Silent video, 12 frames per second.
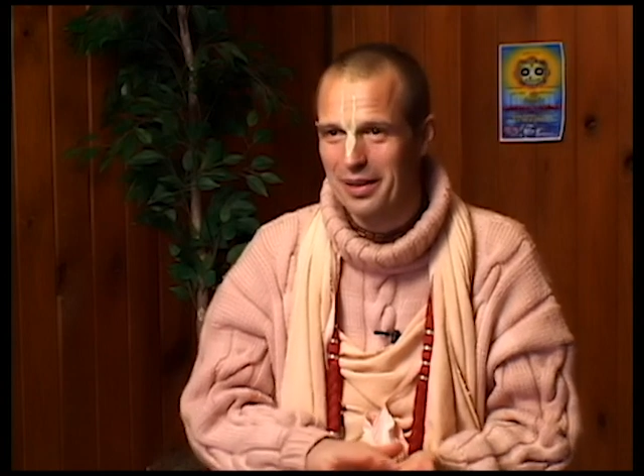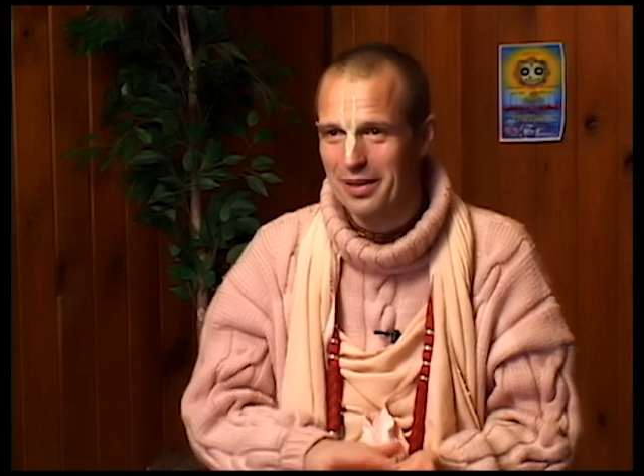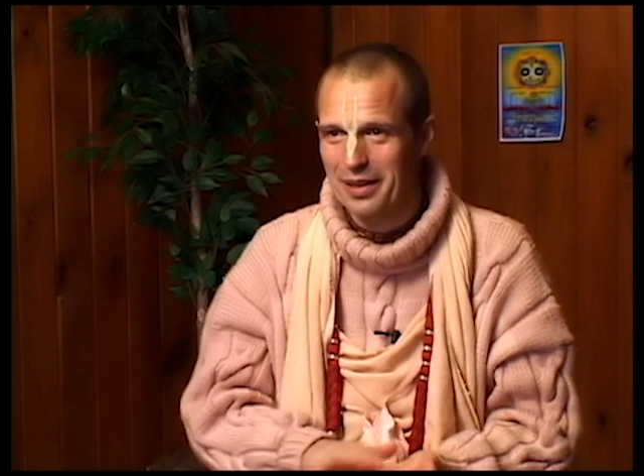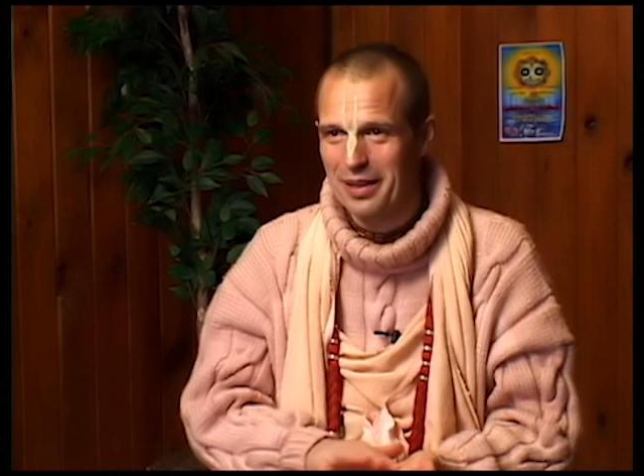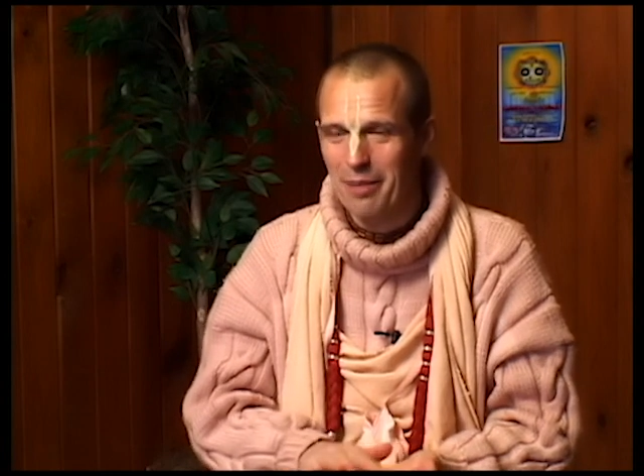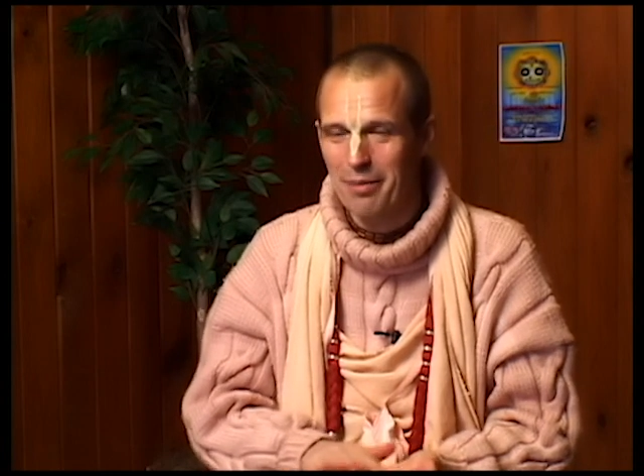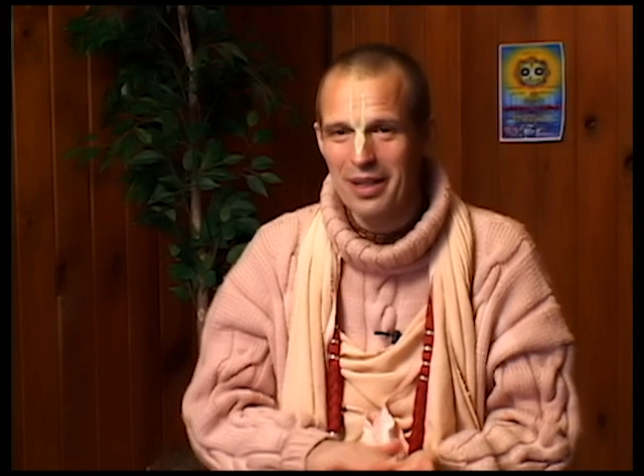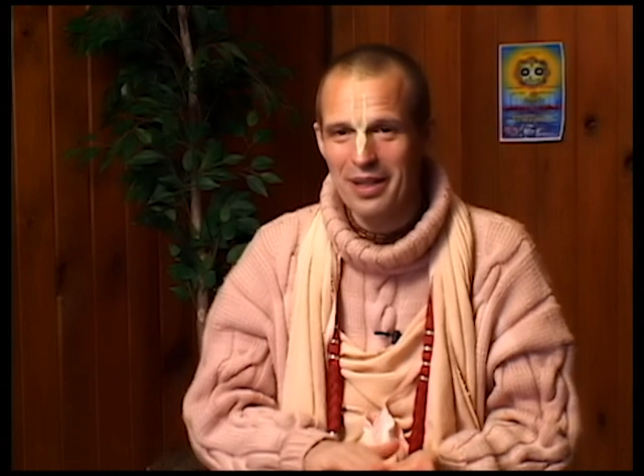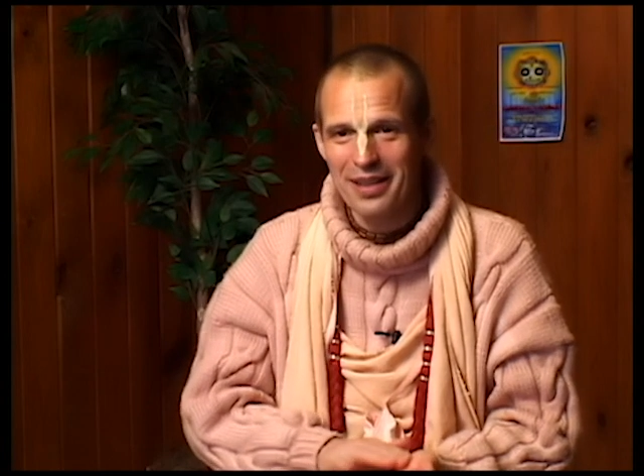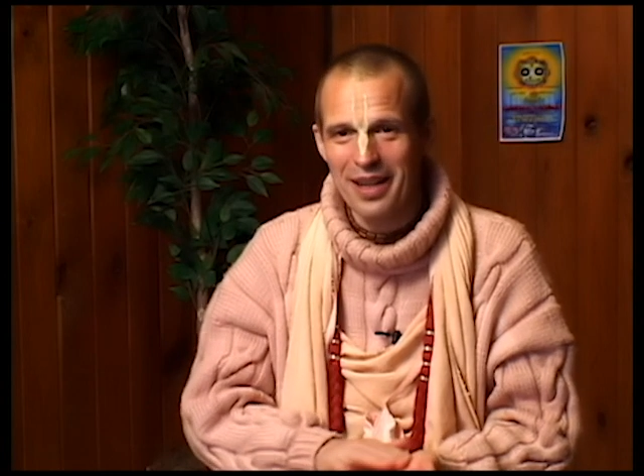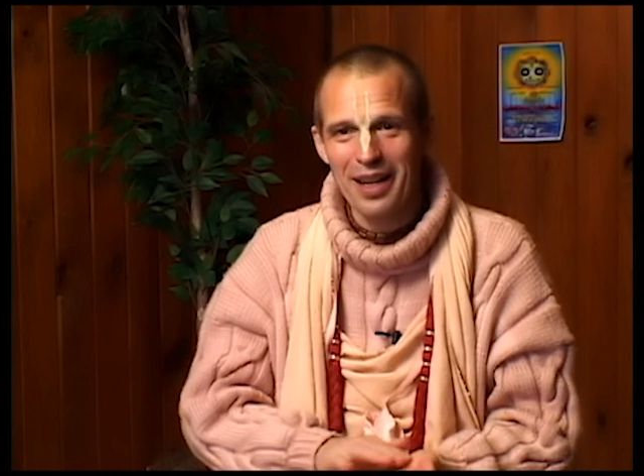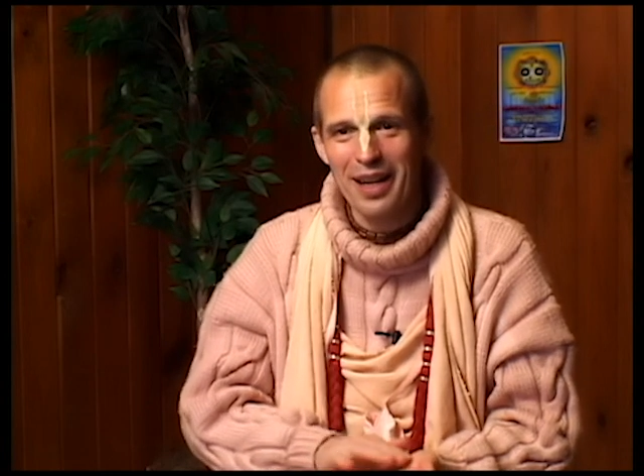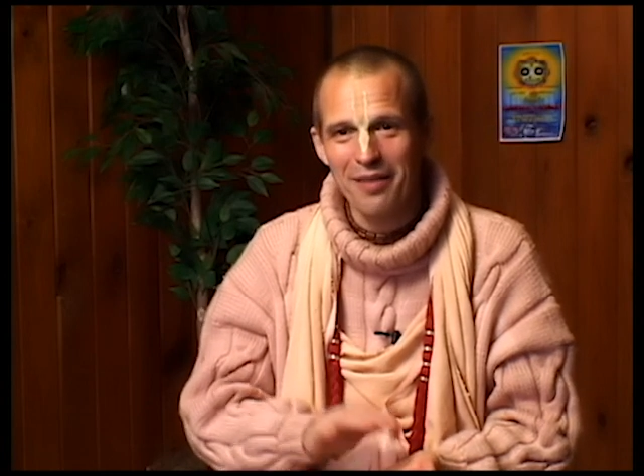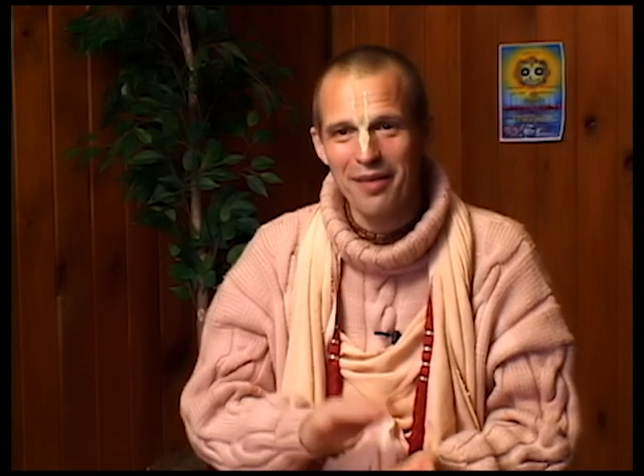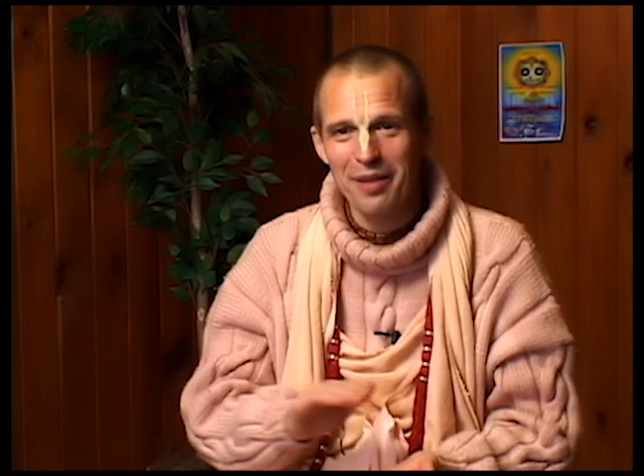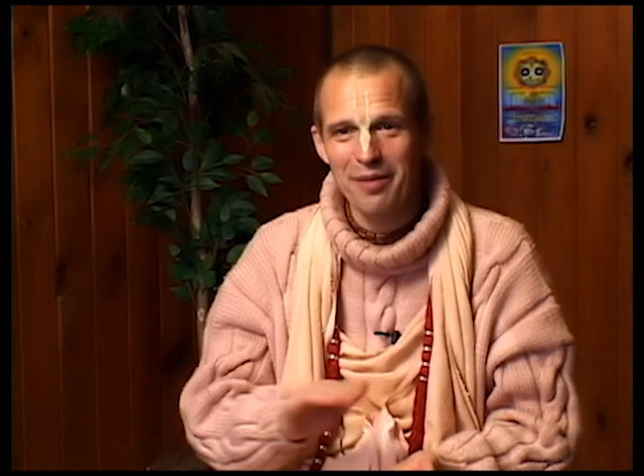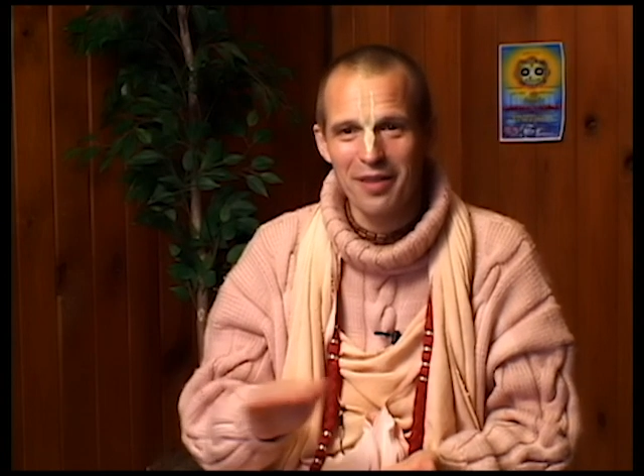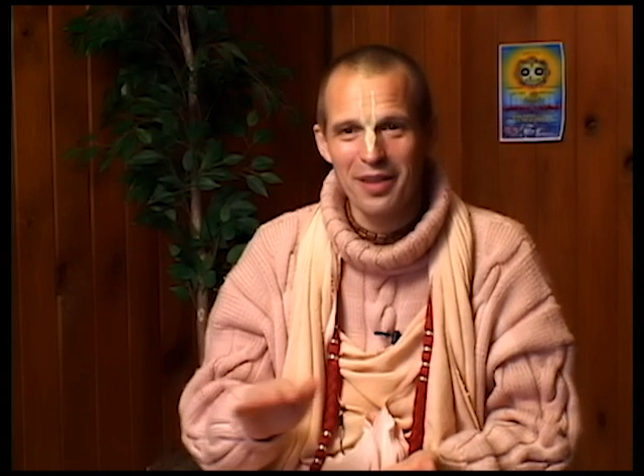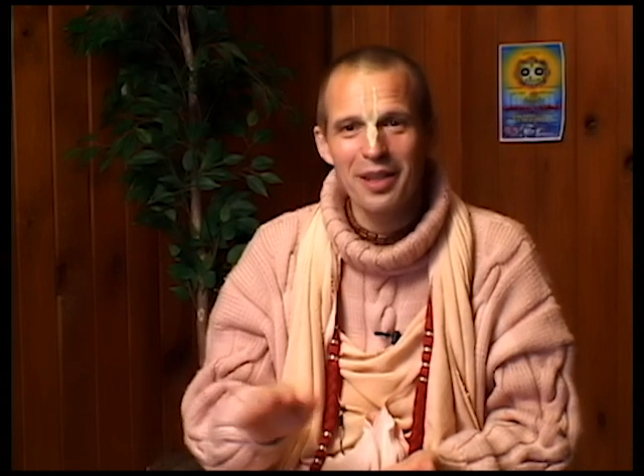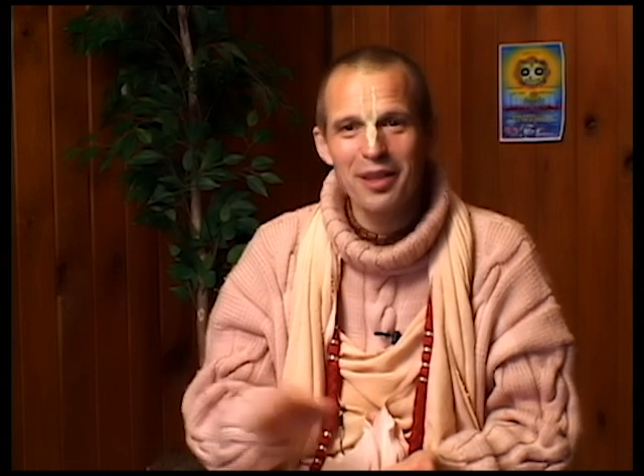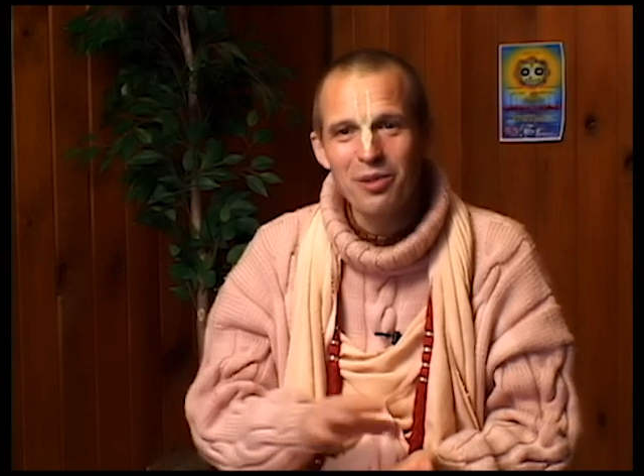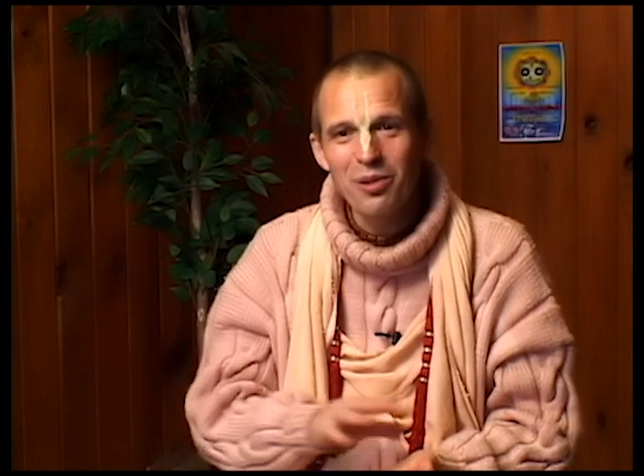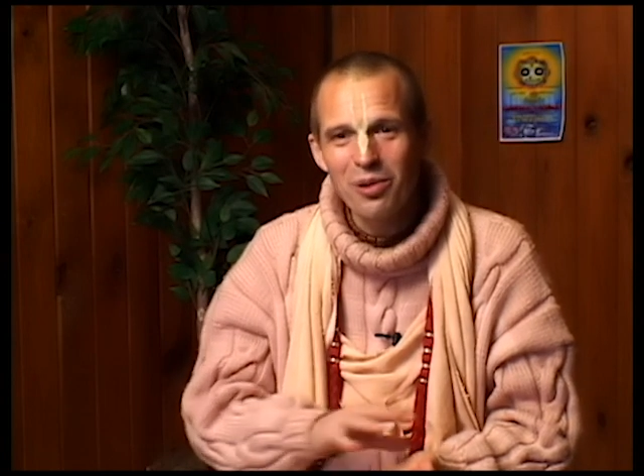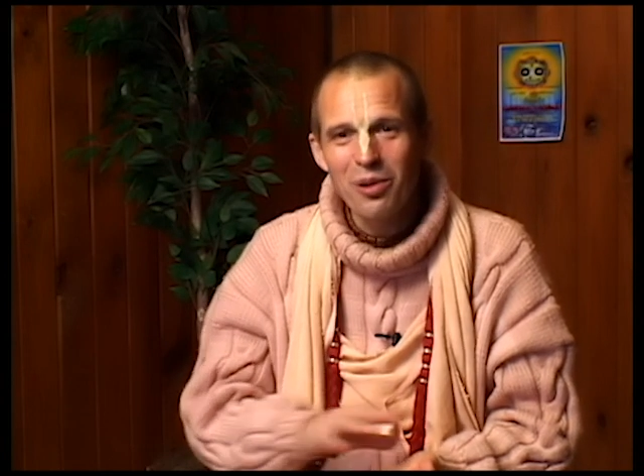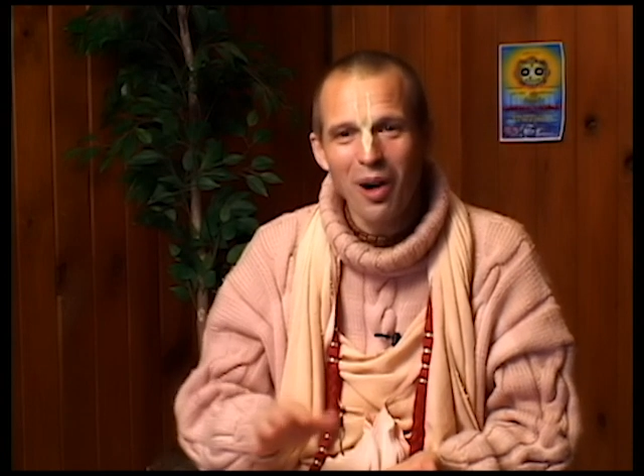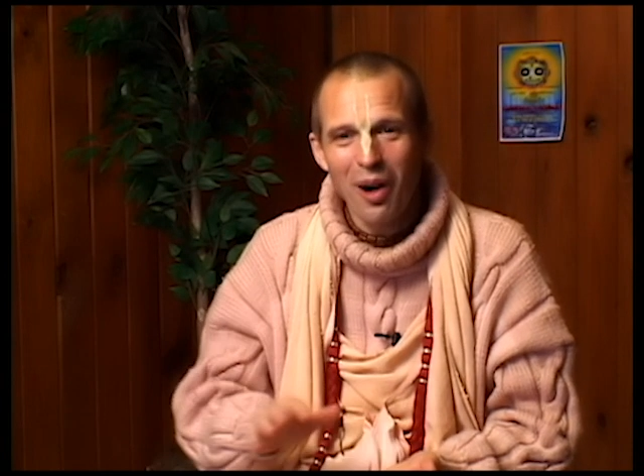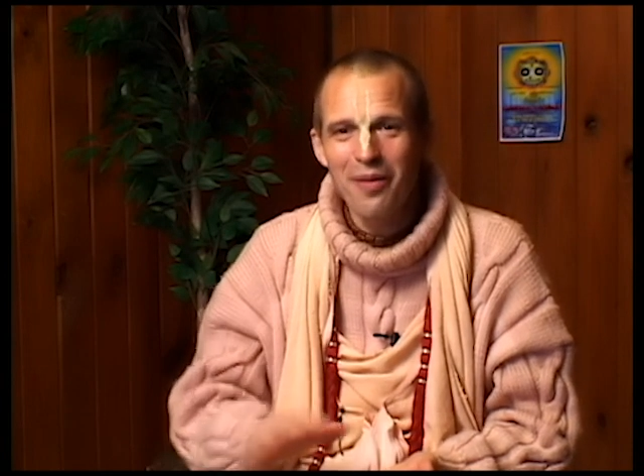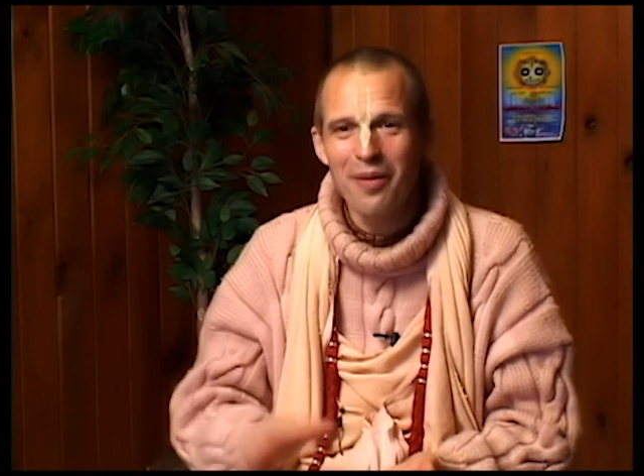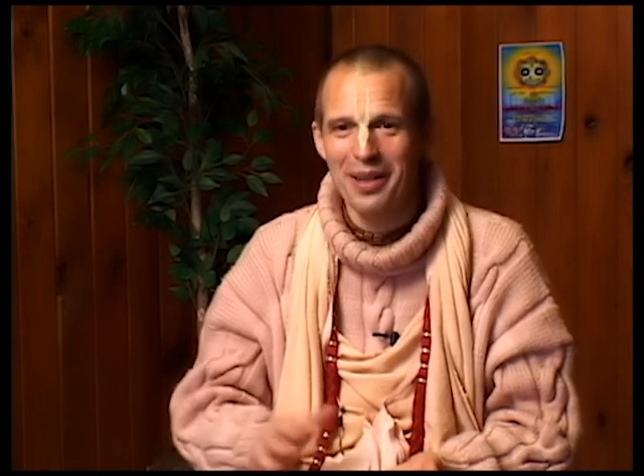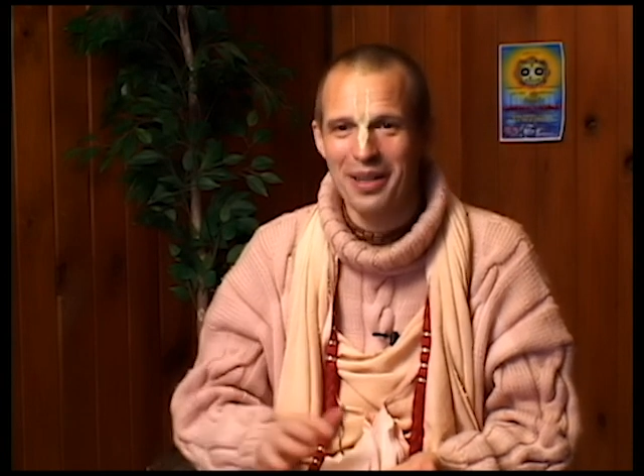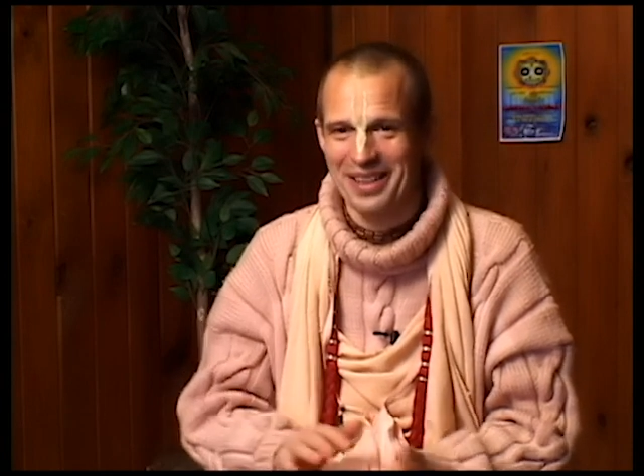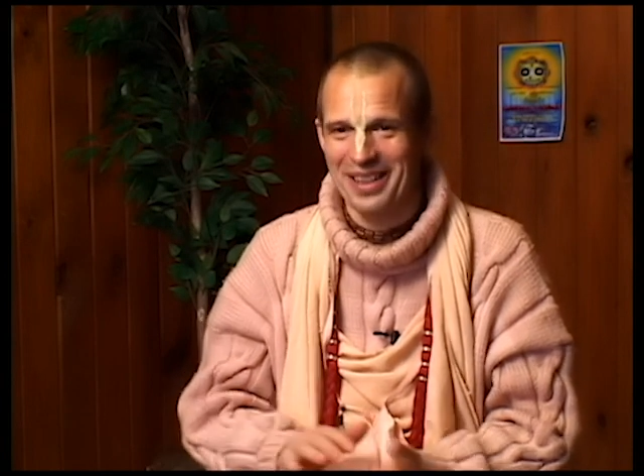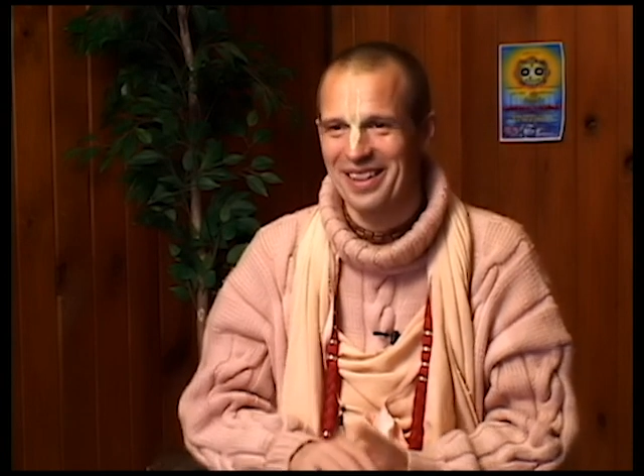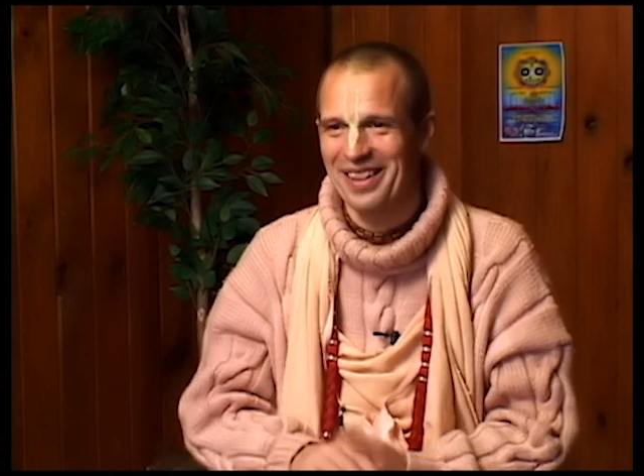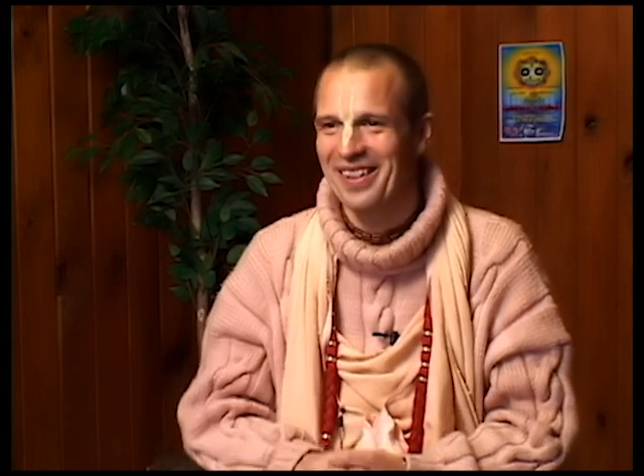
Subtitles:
remnants are covered with the new offering.